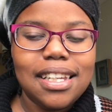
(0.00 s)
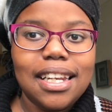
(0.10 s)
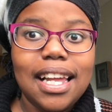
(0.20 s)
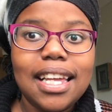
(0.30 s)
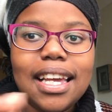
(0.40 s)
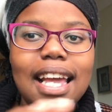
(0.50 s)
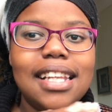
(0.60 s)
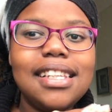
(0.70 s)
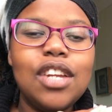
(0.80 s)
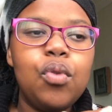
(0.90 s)
Like I
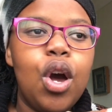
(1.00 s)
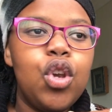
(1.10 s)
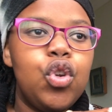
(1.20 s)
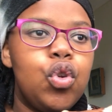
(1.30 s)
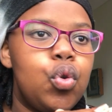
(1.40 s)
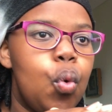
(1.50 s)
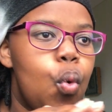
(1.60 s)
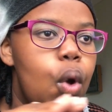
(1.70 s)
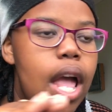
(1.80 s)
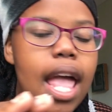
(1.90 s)
tetwa too,